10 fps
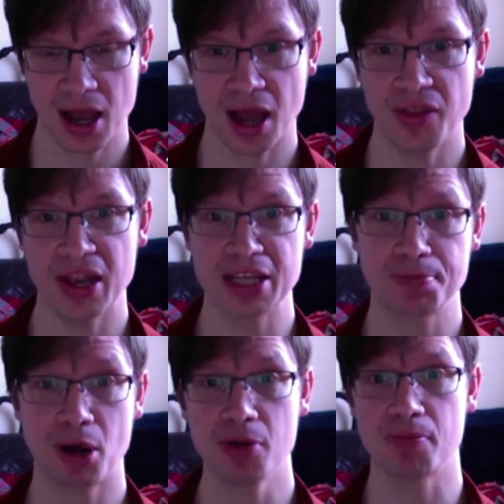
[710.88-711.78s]
And then there's
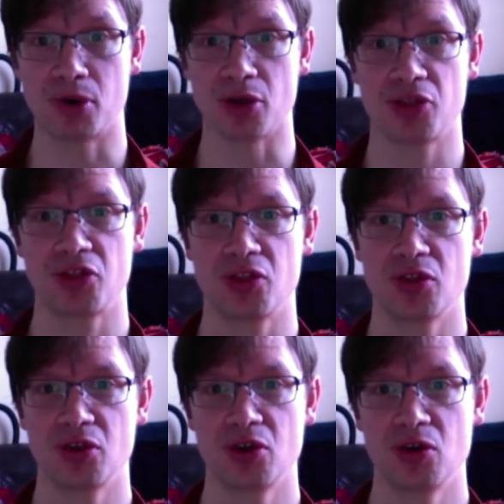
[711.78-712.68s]
bone broth,
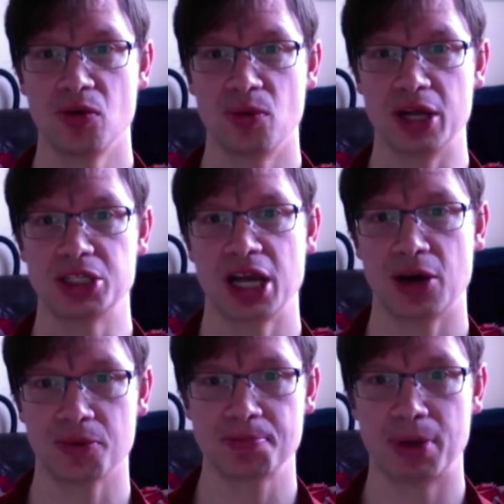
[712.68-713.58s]
which
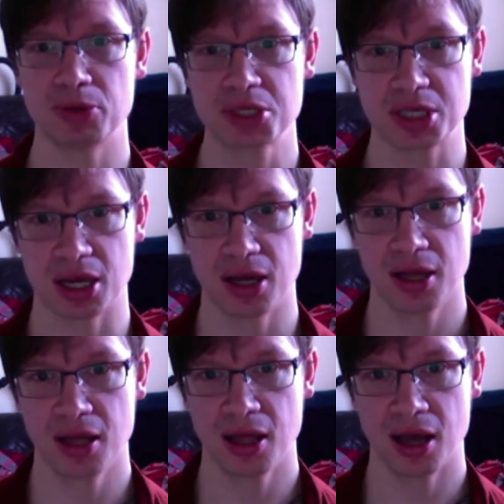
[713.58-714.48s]
helps bolster
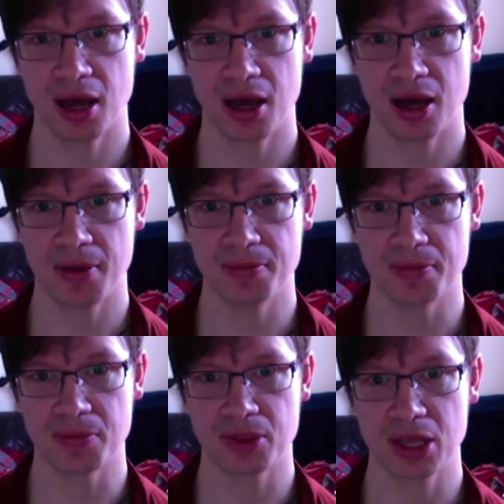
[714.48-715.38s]

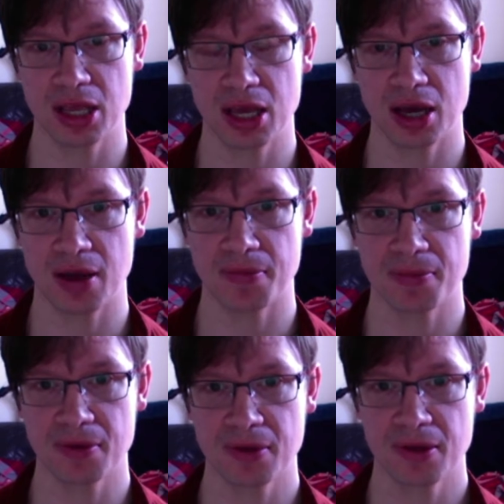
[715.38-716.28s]
the
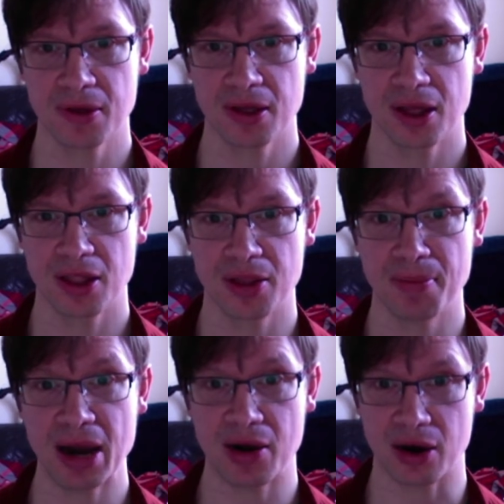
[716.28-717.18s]

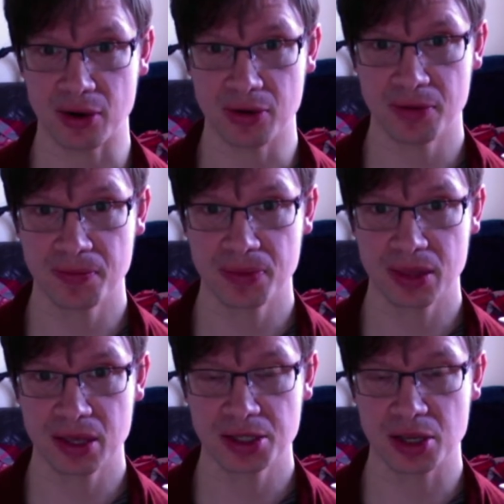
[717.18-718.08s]
marrow.
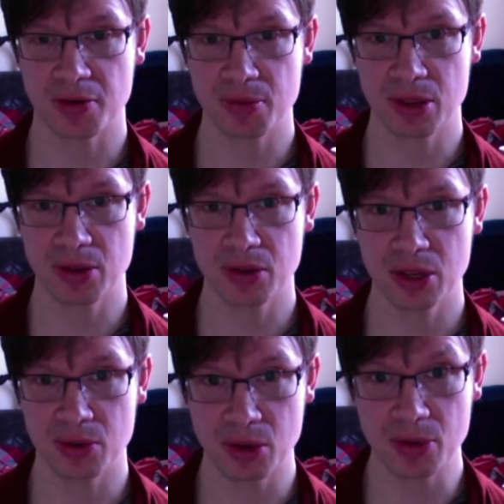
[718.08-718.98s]
So
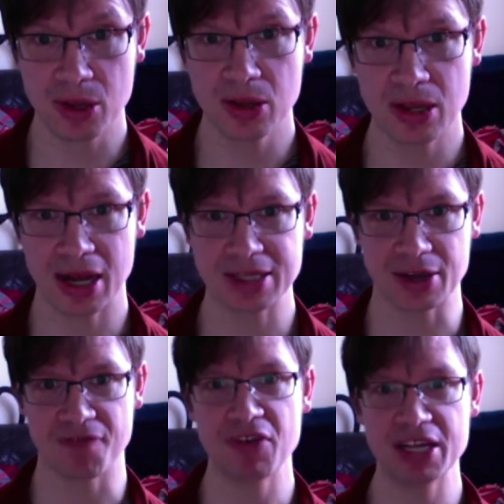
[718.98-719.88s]
so
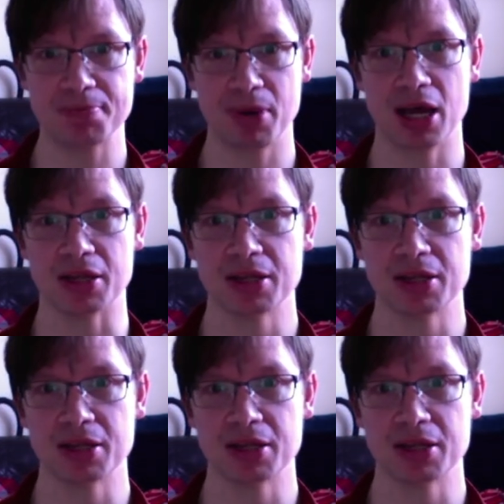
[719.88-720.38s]
it feeds blood.